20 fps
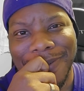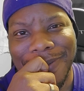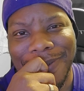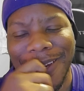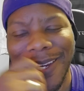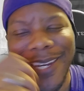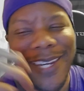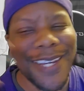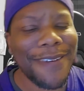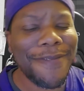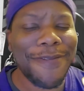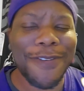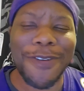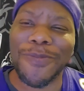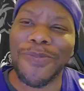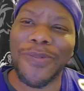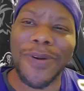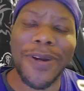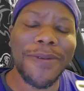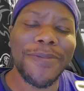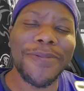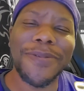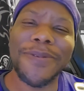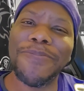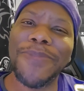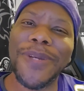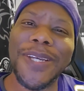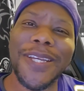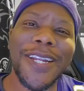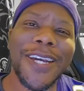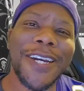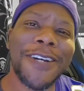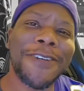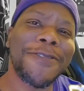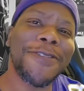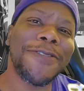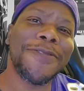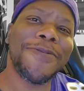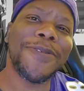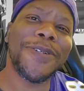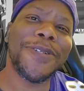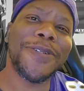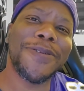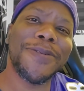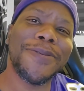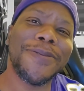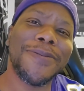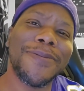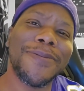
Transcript: I have no problem admit I was wrong.